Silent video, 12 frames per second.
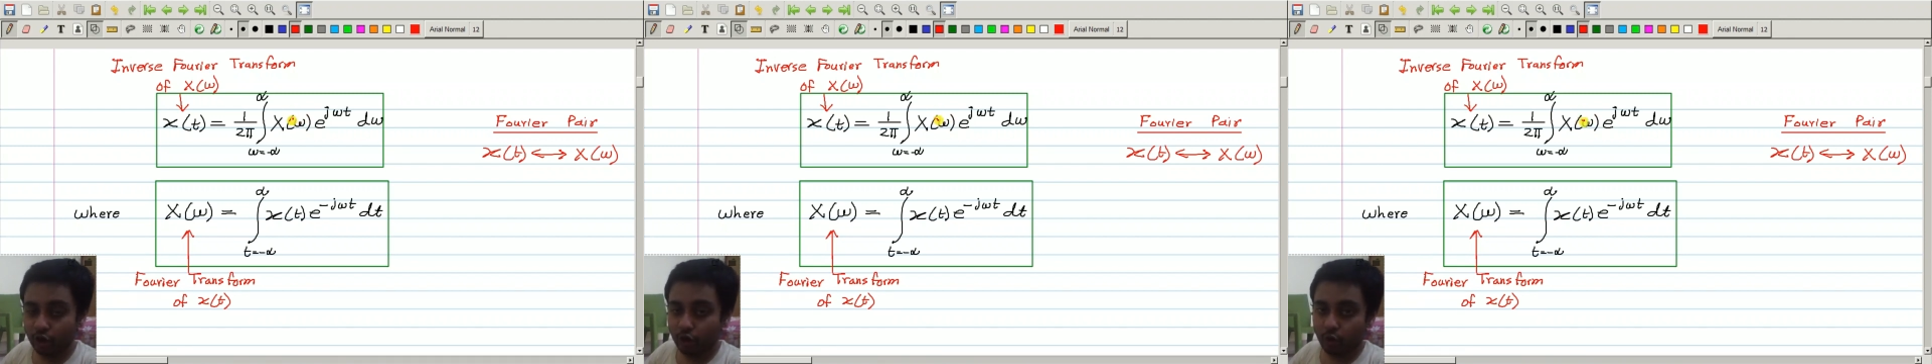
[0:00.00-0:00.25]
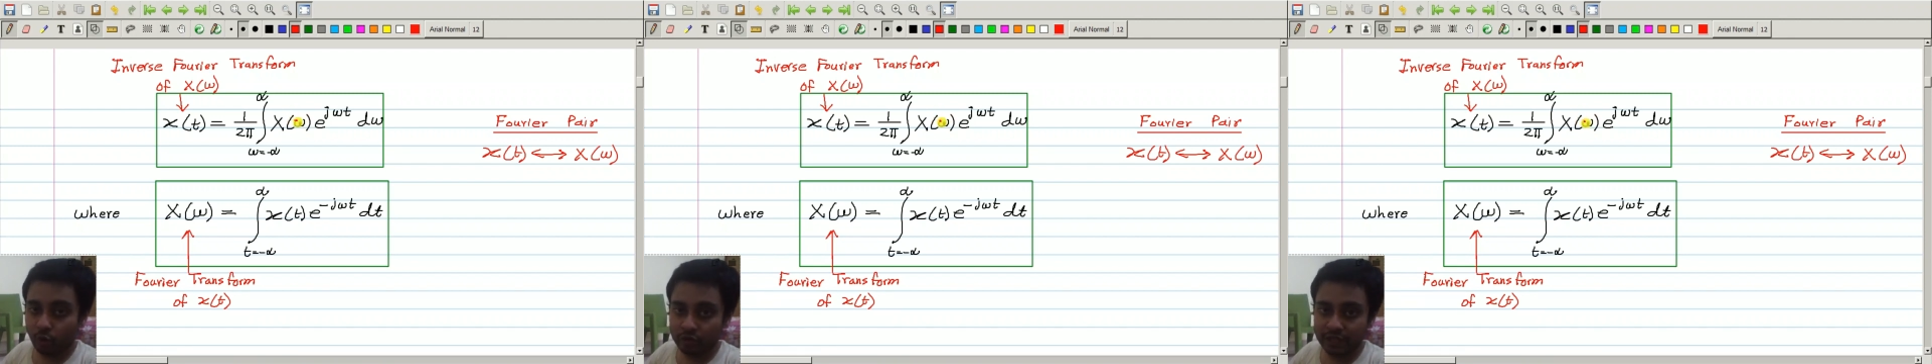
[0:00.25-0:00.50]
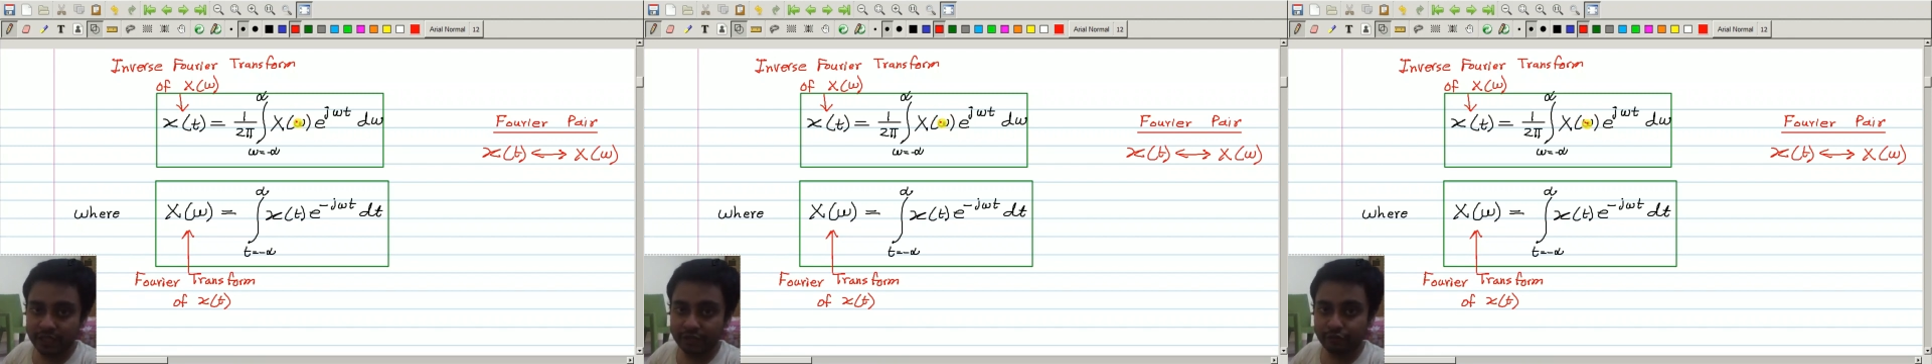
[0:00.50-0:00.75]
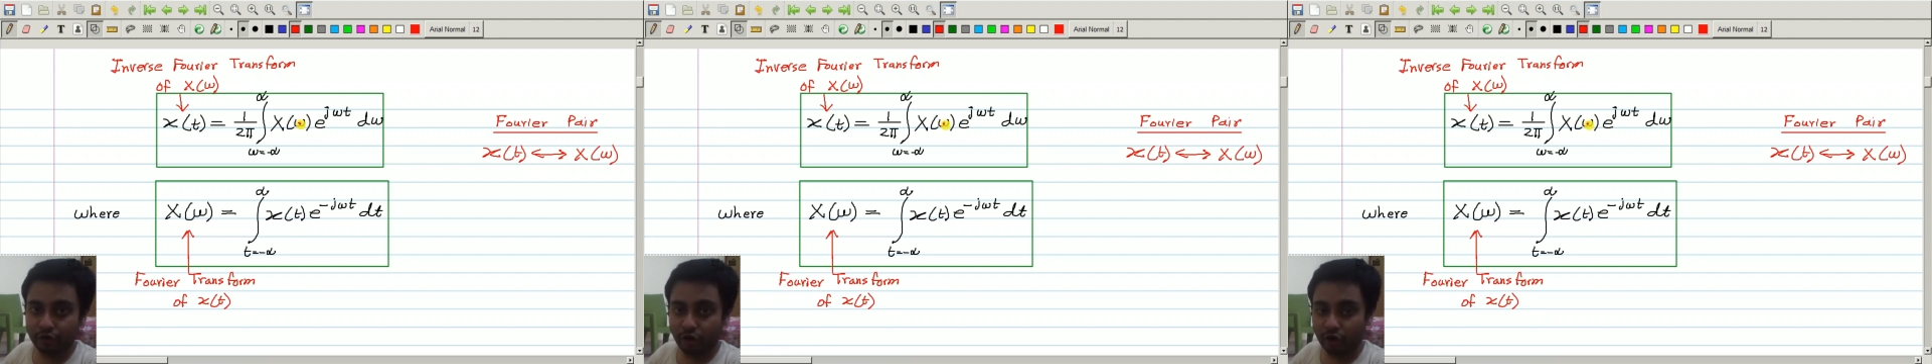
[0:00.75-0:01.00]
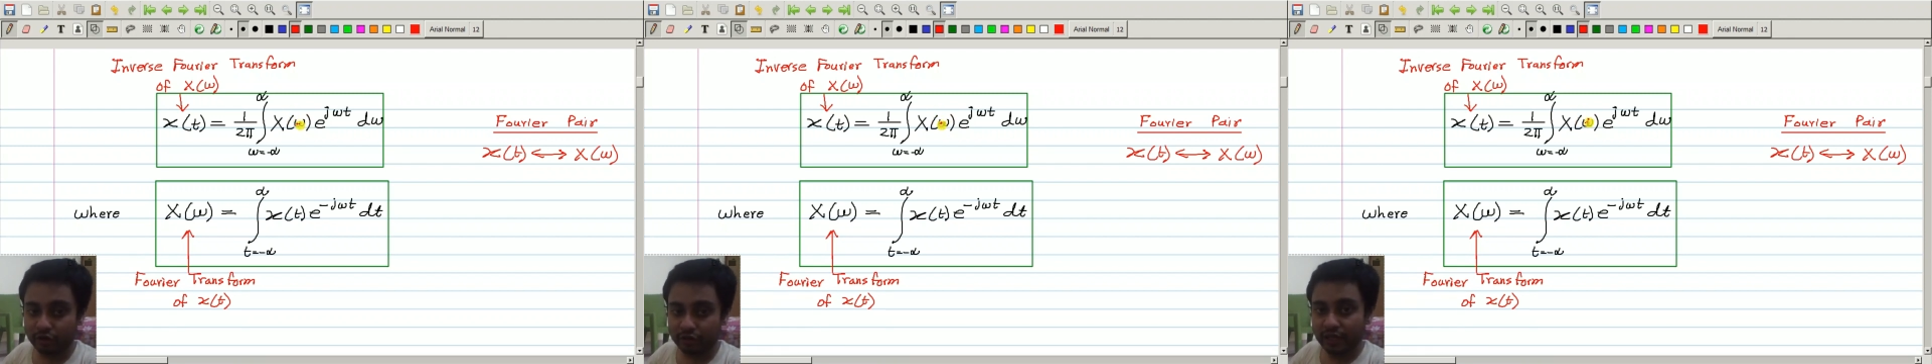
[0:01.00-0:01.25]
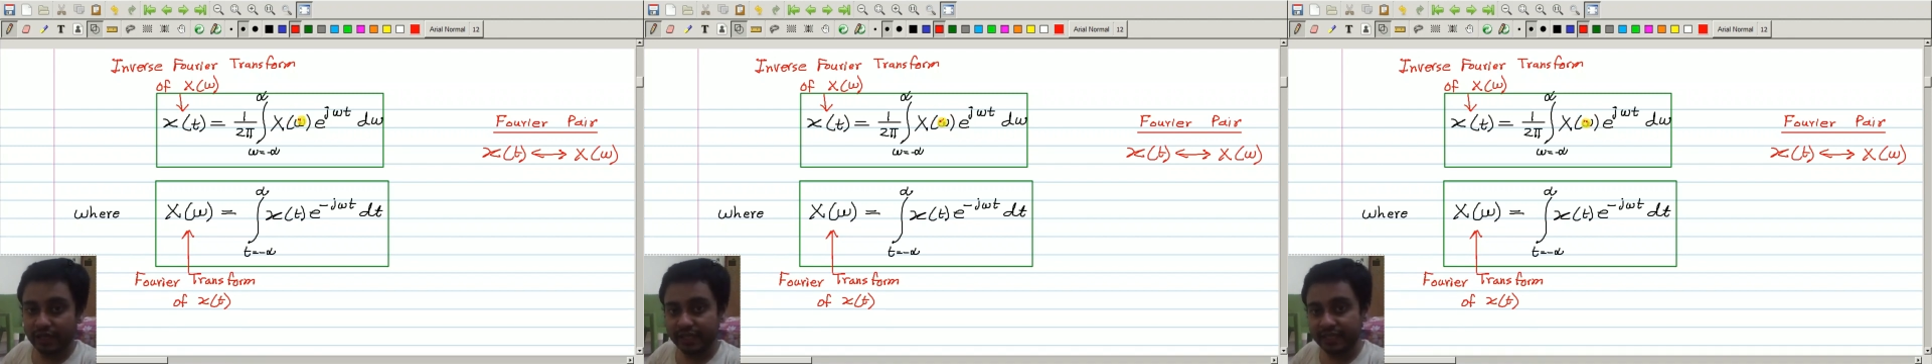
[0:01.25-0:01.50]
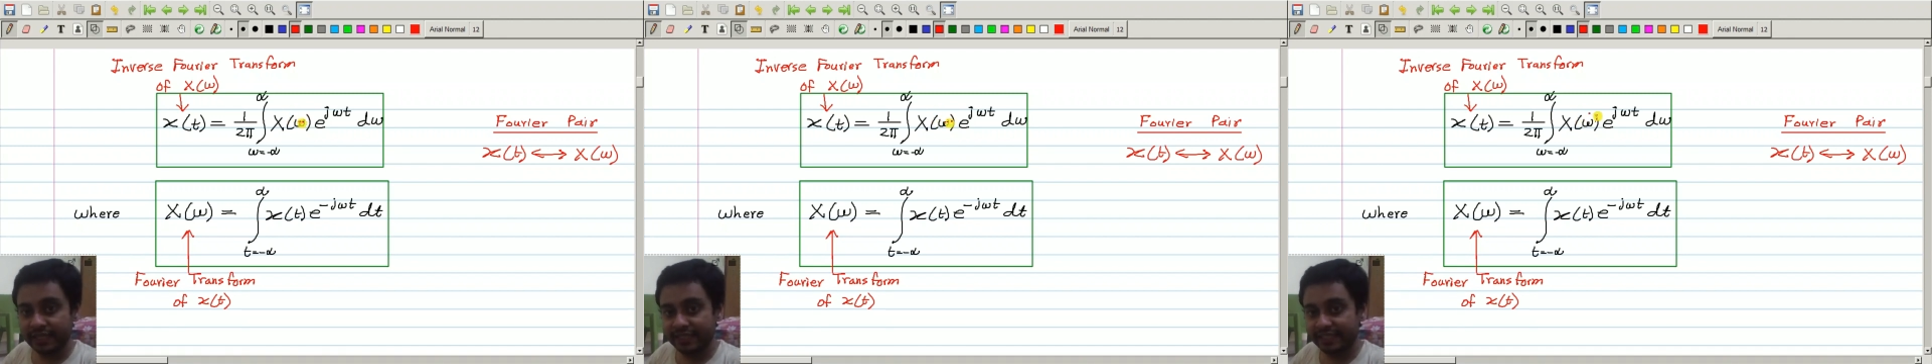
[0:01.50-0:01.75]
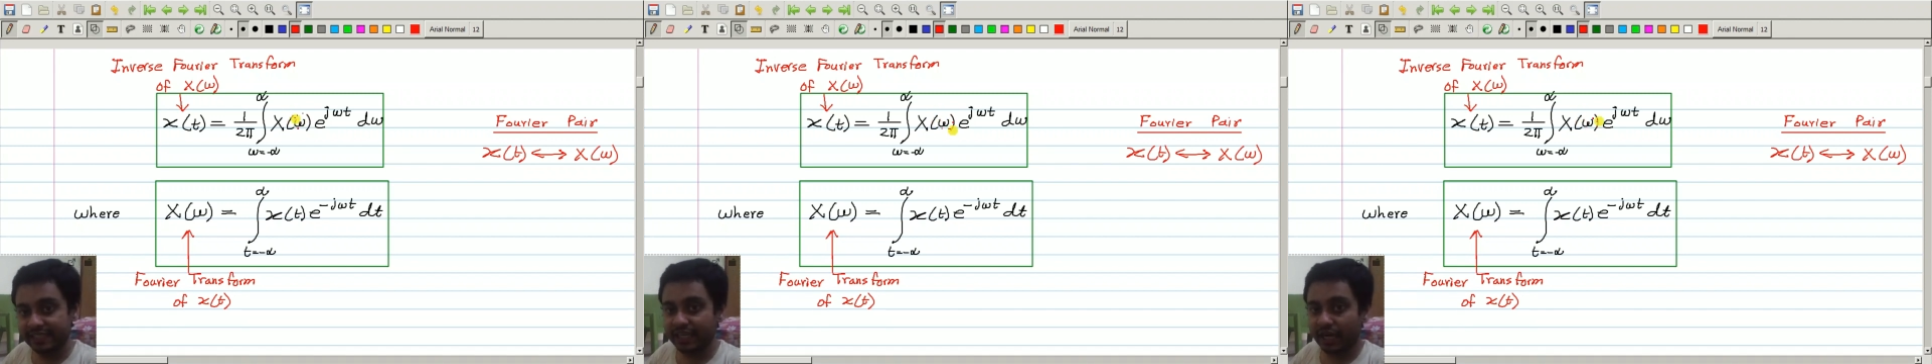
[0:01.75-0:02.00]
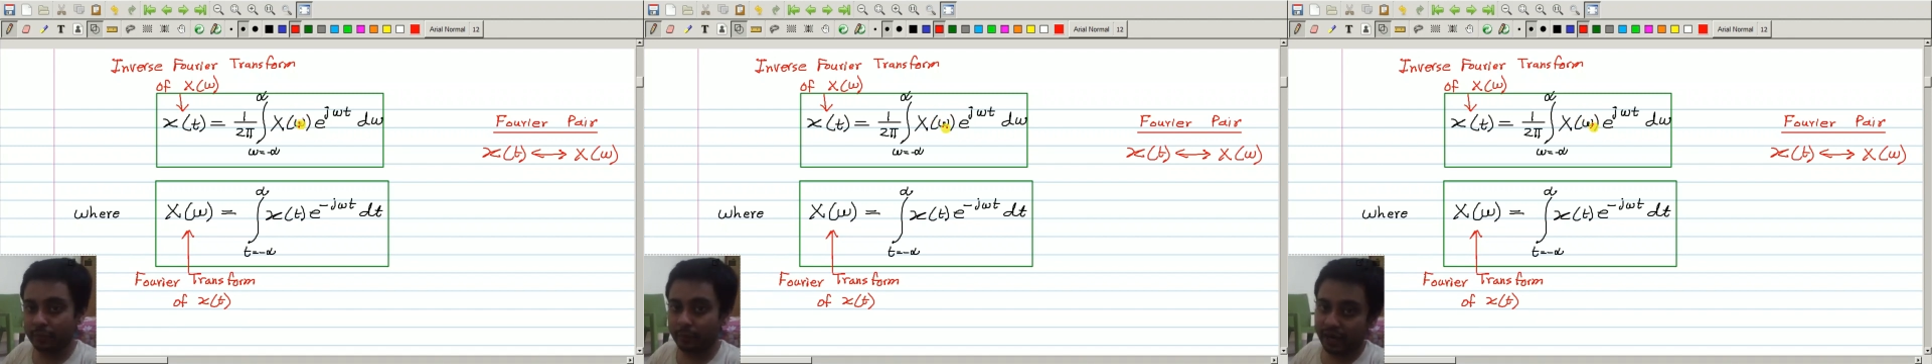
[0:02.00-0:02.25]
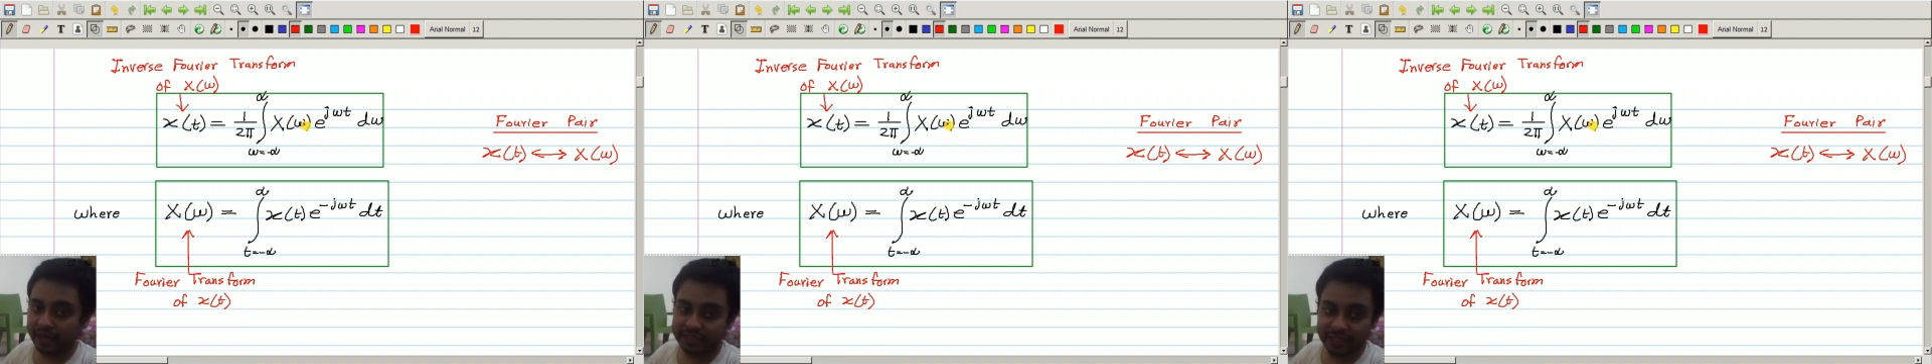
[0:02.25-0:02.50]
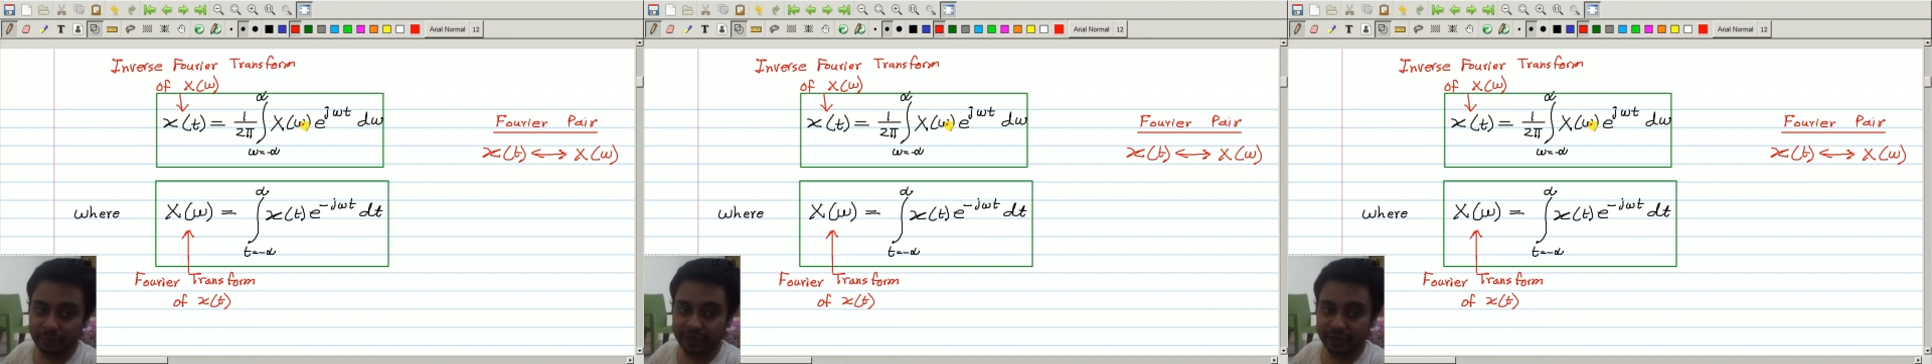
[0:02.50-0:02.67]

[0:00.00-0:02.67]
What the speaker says: integer multiples of a